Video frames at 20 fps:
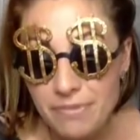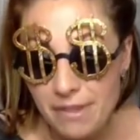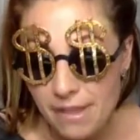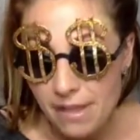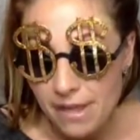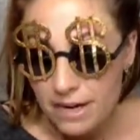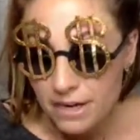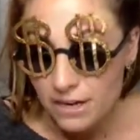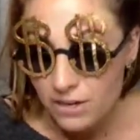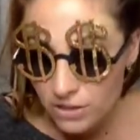
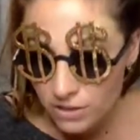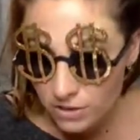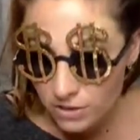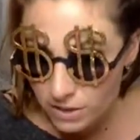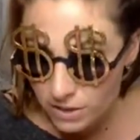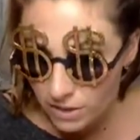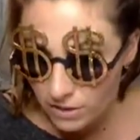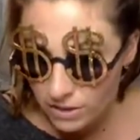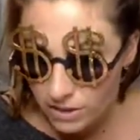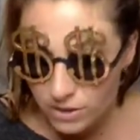And you use
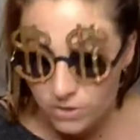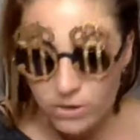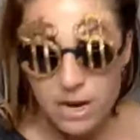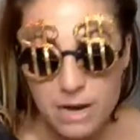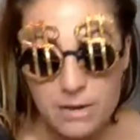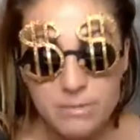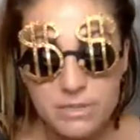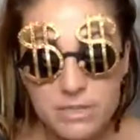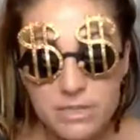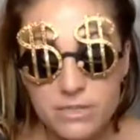those
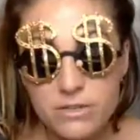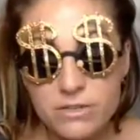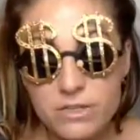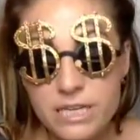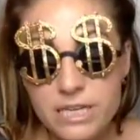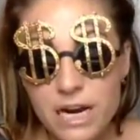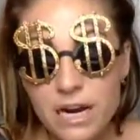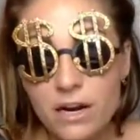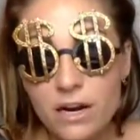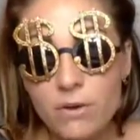scripts. Use
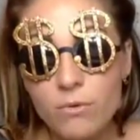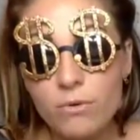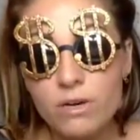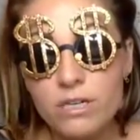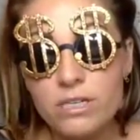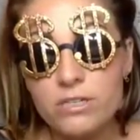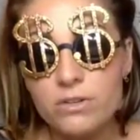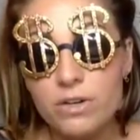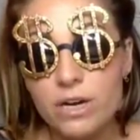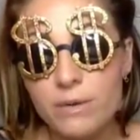the Eric
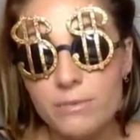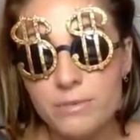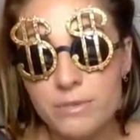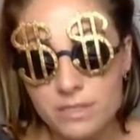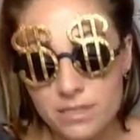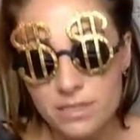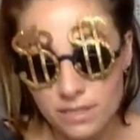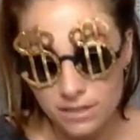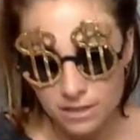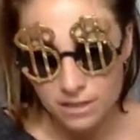Worre
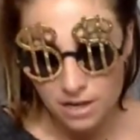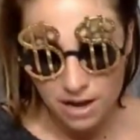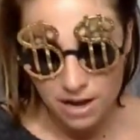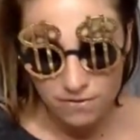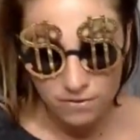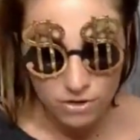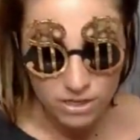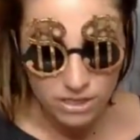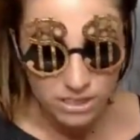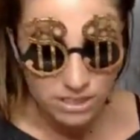scripts.
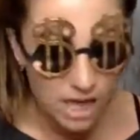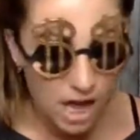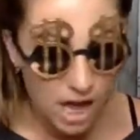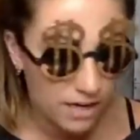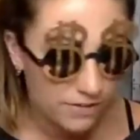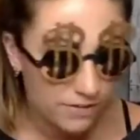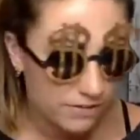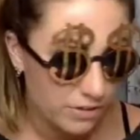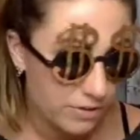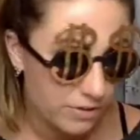I've always
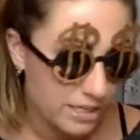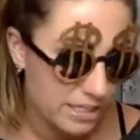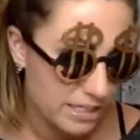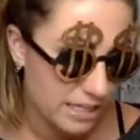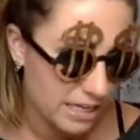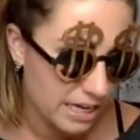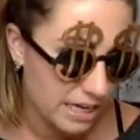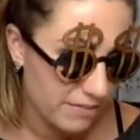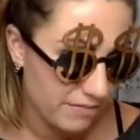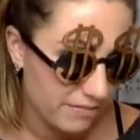thought of you as
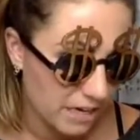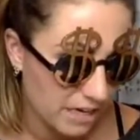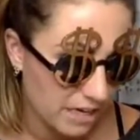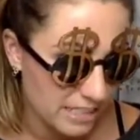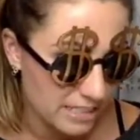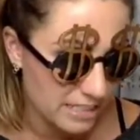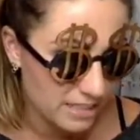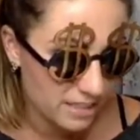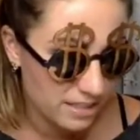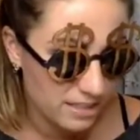a very
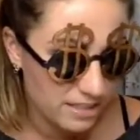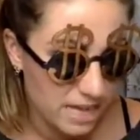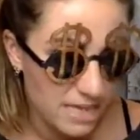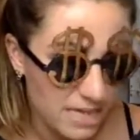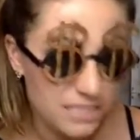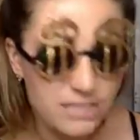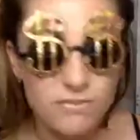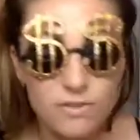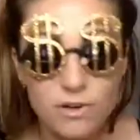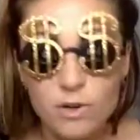
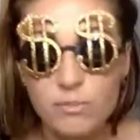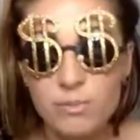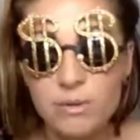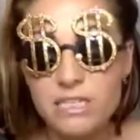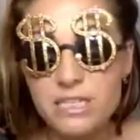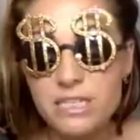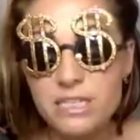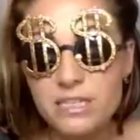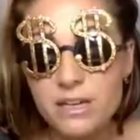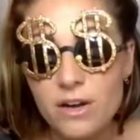successful
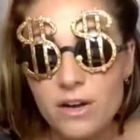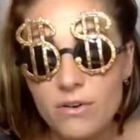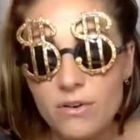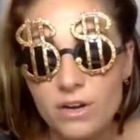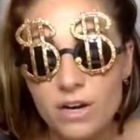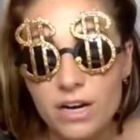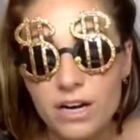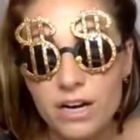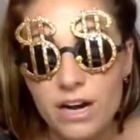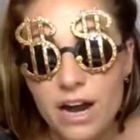business
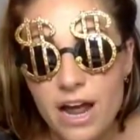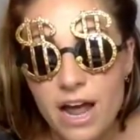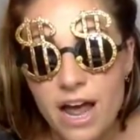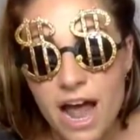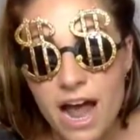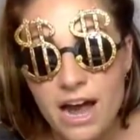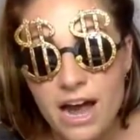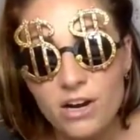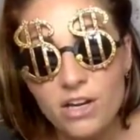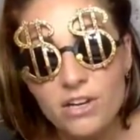owner.
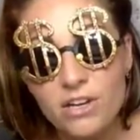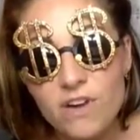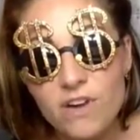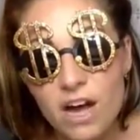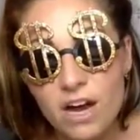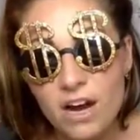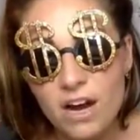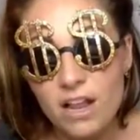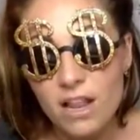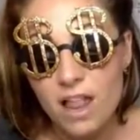I know you've
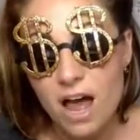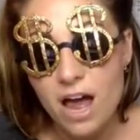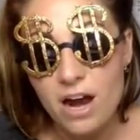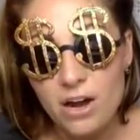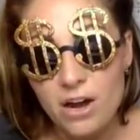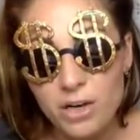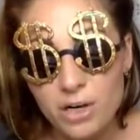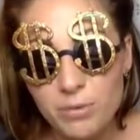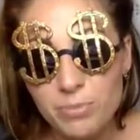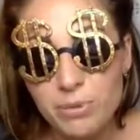got a lot
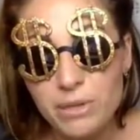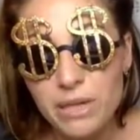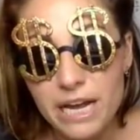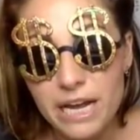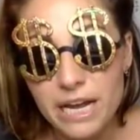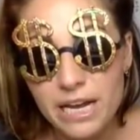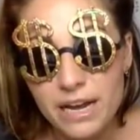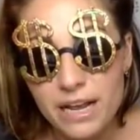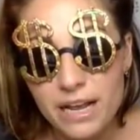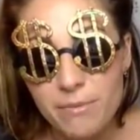on your
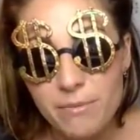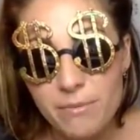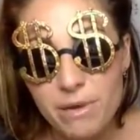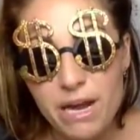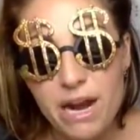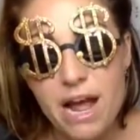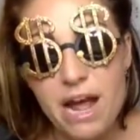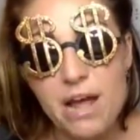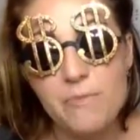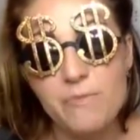plate,
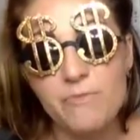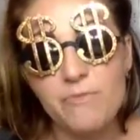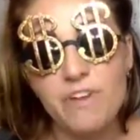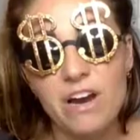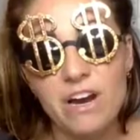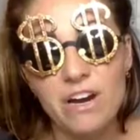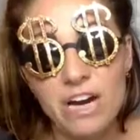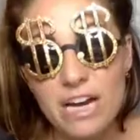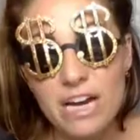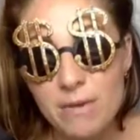but I'm
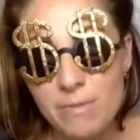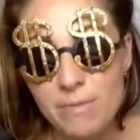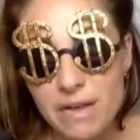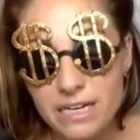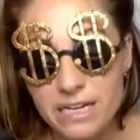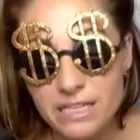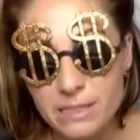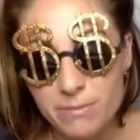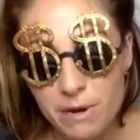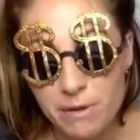very
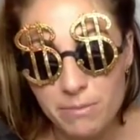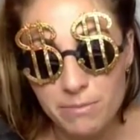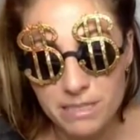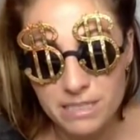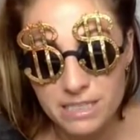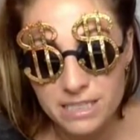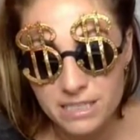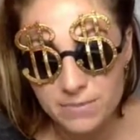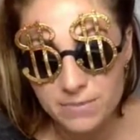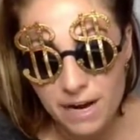committed to my
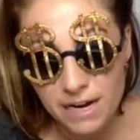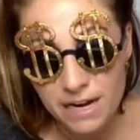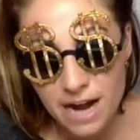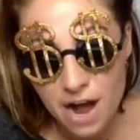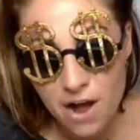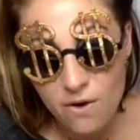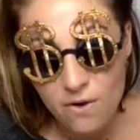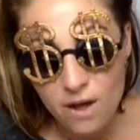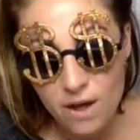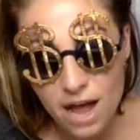business right
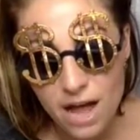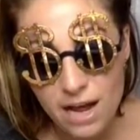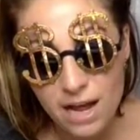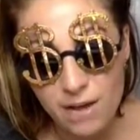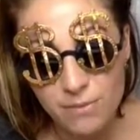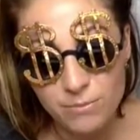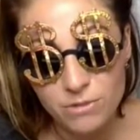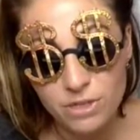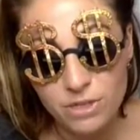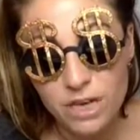now, and
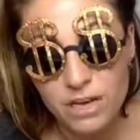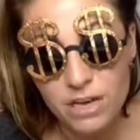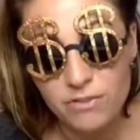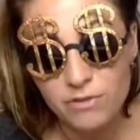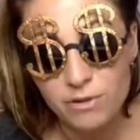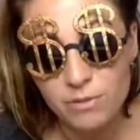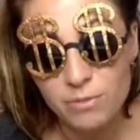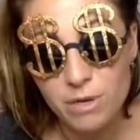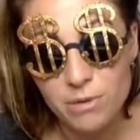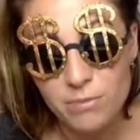I'm looking
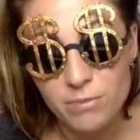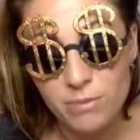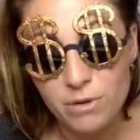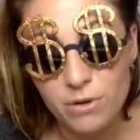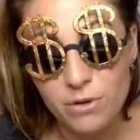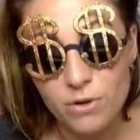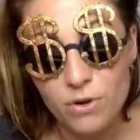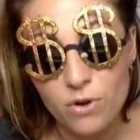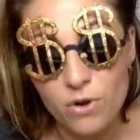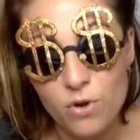for
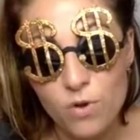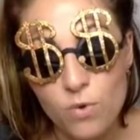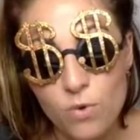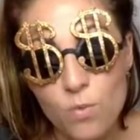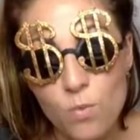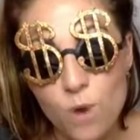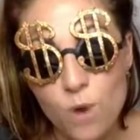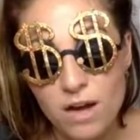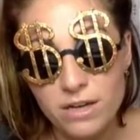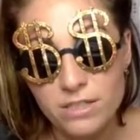people who
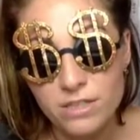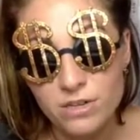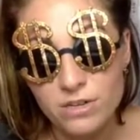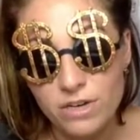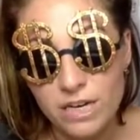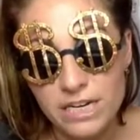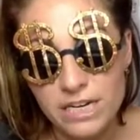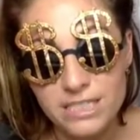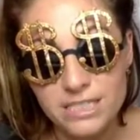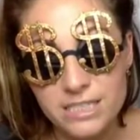want to
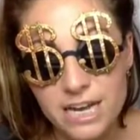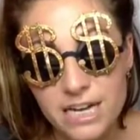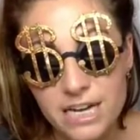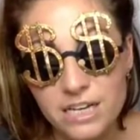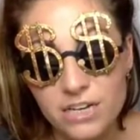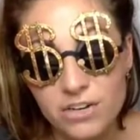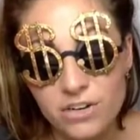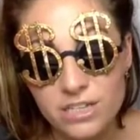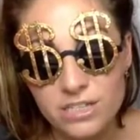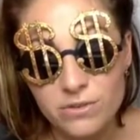create a
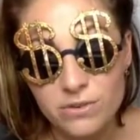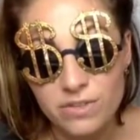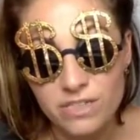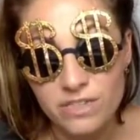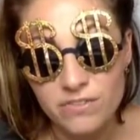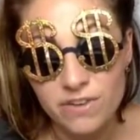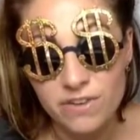secondary source of